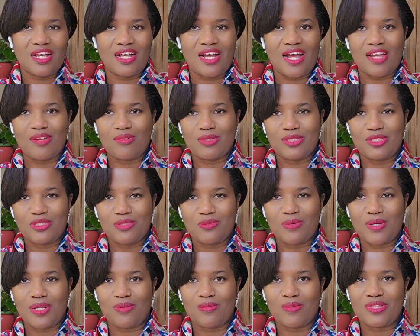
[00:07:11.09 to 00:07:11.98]
I would do
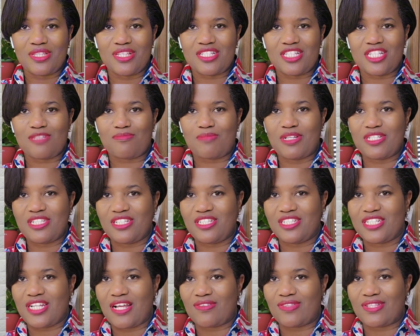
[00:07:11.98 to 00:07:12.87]
well with this,
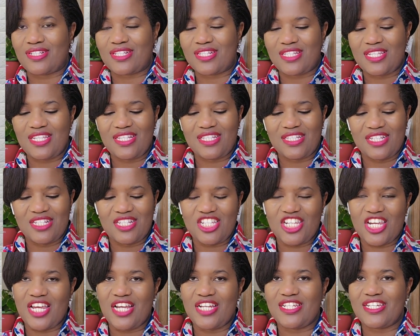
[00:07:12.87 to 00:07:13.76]
especially now that the season
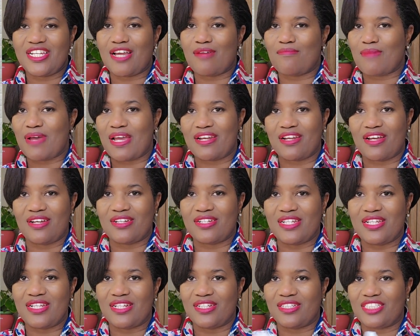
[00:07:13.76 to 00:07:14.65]
is changing. I might not
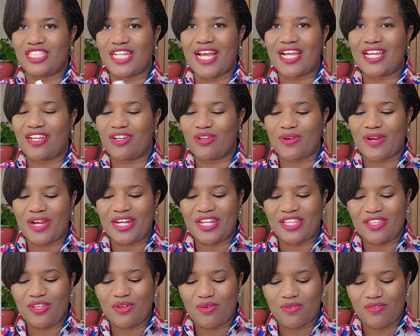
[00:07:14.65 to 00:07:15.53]
need a jacket or
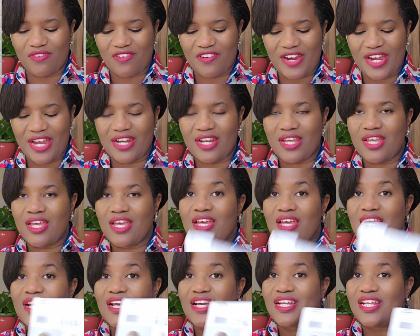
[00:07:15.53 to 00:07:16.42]
anything over it.
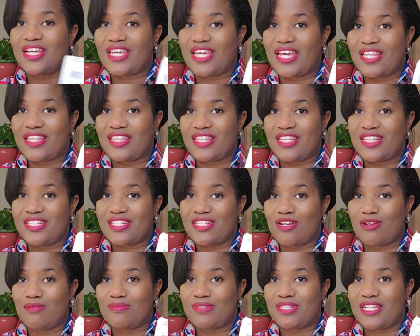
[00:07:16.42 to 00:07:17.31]
And again, this
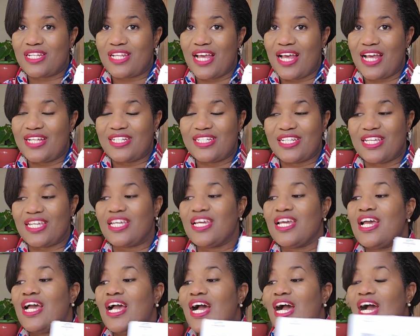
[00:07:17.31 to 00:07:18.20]
comes in handy.
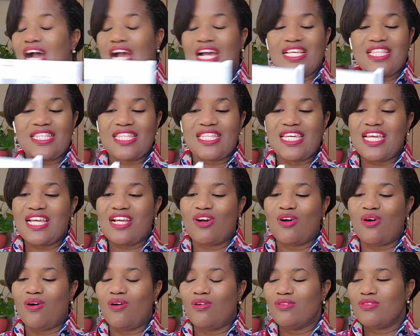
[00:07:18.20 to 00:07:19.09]
I think
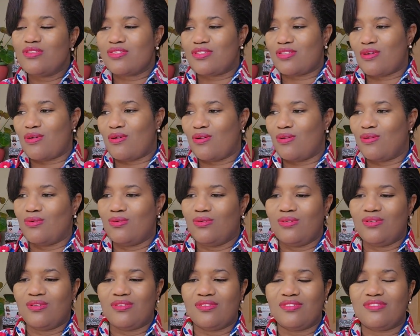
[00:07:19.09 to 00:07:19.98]

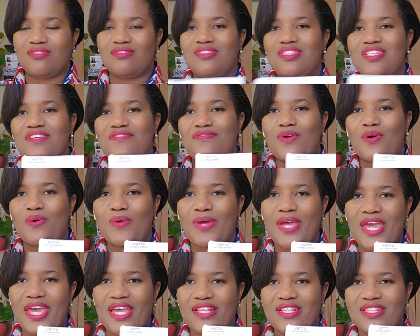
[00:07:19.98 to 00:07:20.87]
also the Vogue
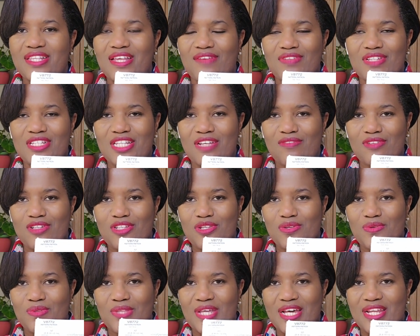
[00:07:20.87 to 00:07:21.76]

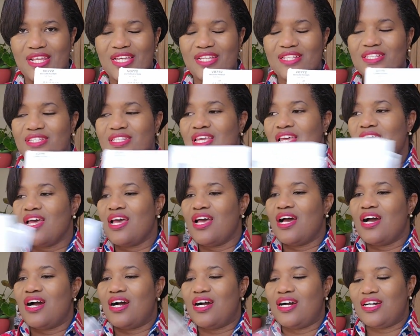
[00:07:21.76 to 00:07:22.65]
8772, that is.
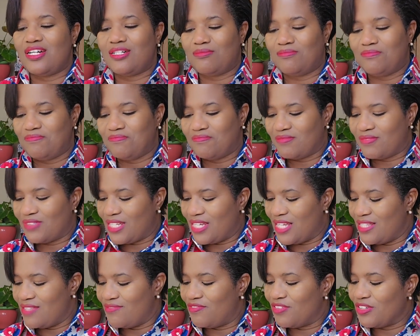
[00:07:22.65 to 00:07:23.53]

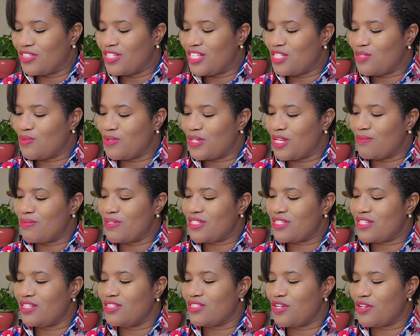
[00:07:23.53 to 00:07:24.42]
And for this one, I'm
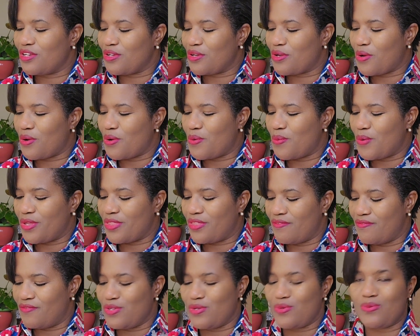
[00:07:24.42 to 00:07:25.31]
still gonna go with
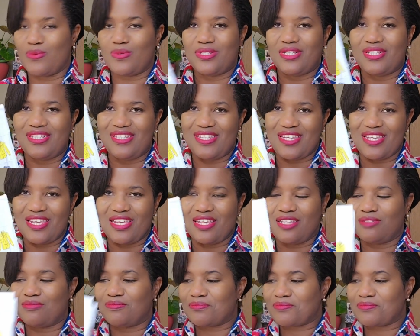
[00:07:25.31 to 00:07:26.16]
View D.